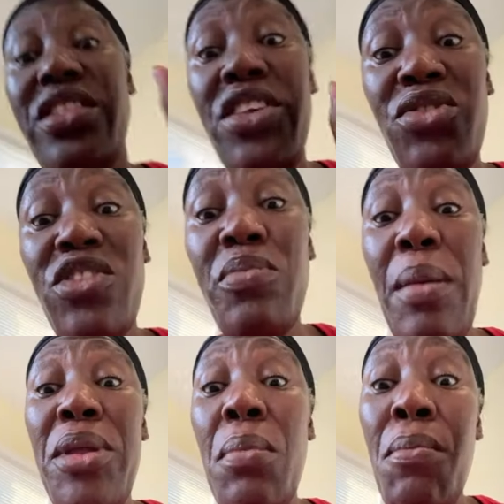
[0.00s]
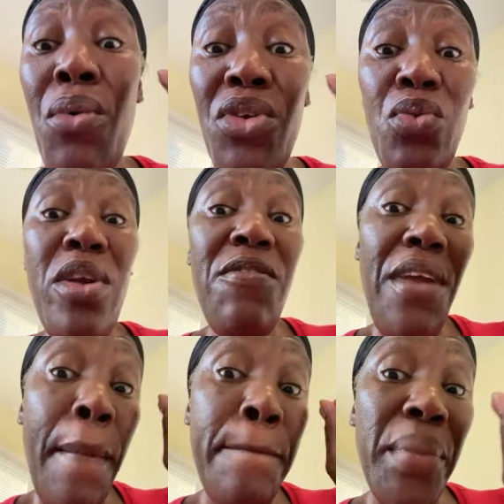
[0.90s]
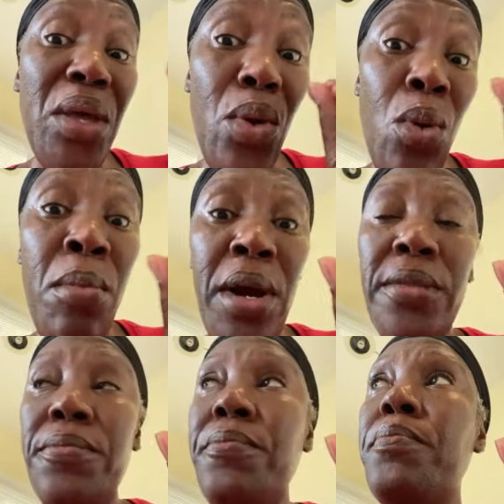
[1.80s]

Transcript: disrespect me the most way if you're a big woman.